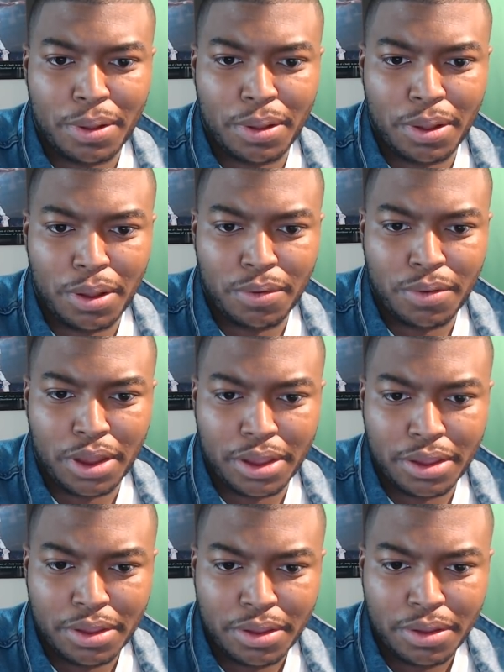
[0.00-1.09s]

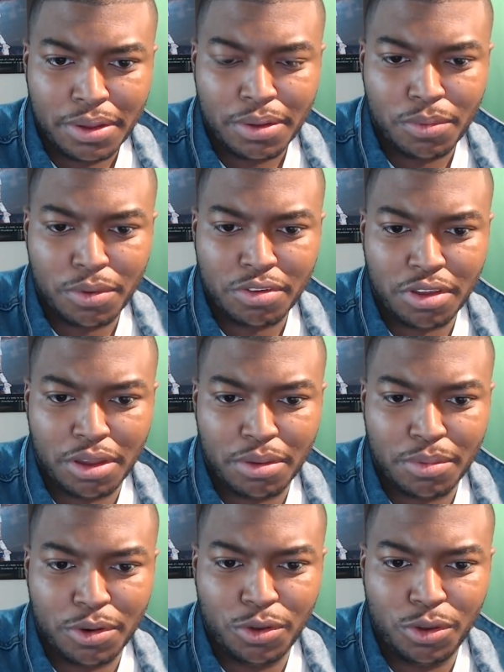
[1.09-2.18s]
Okay. What's up?
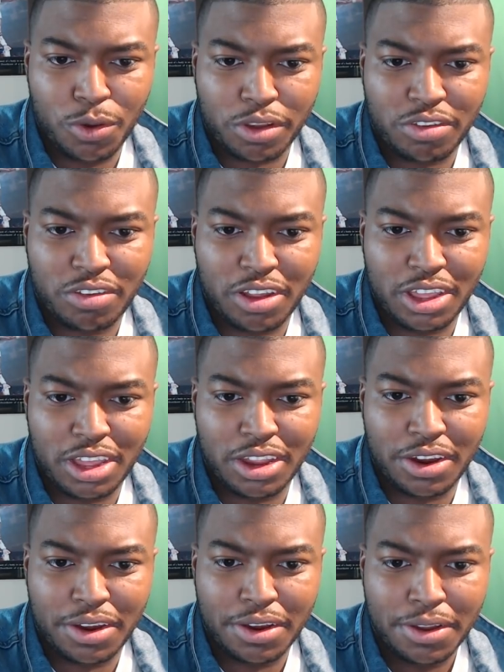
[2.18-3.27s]
New York City in
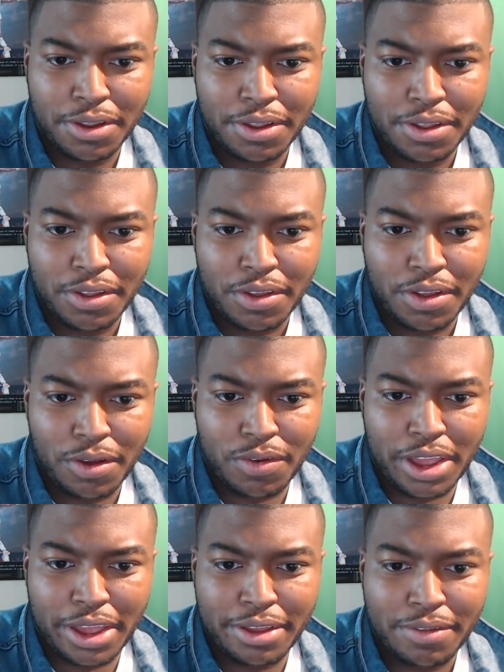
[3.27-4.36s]
here.
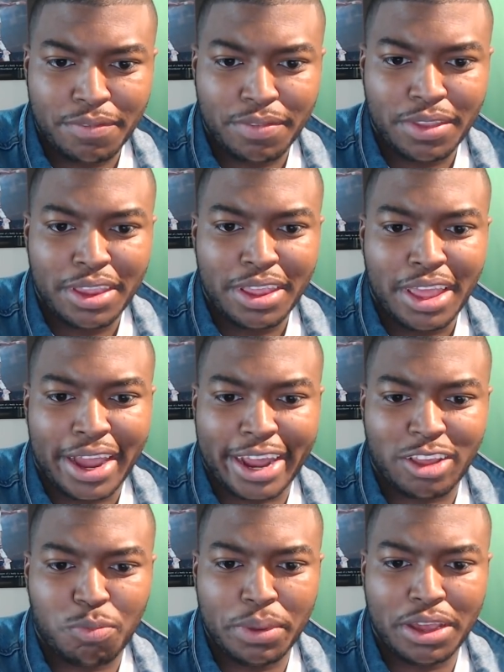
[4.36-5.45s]
Okay. I got to
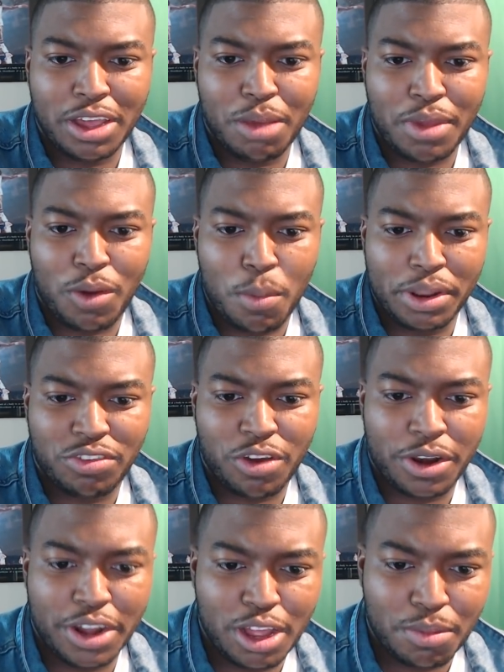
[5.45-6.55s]
speak up. Y'all want me to turn
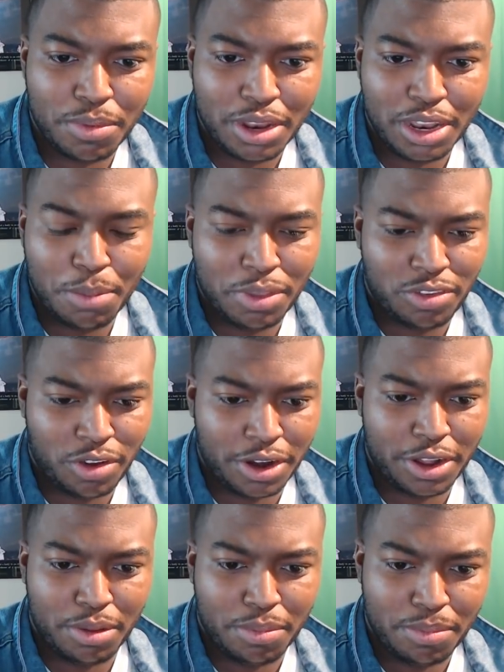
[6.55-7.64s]
it up? Let me turn it
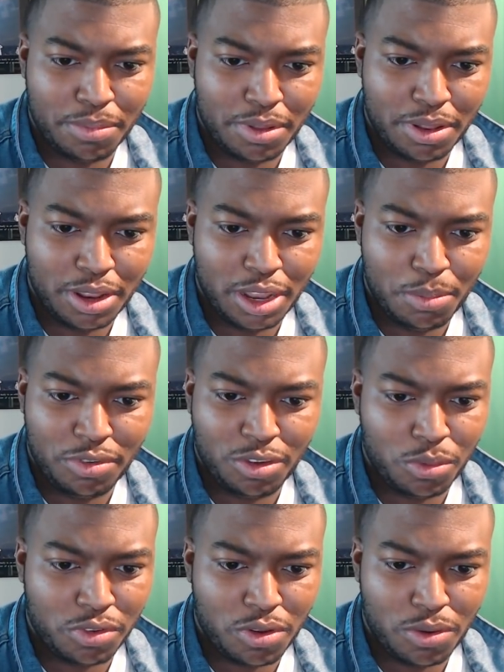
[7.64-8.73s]
up. Let me see
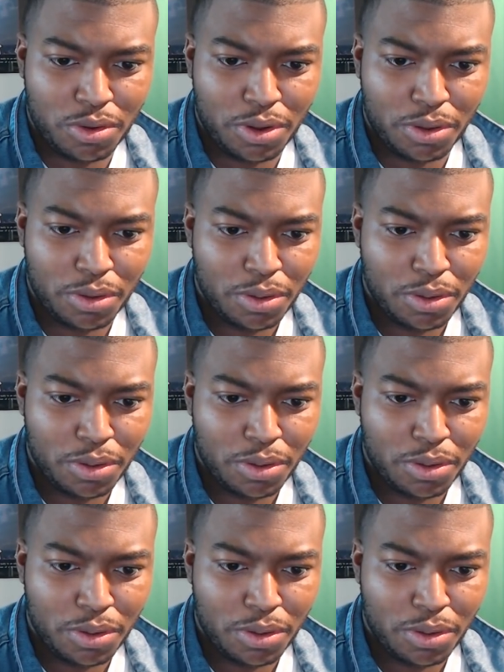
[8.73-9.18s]
what's going on.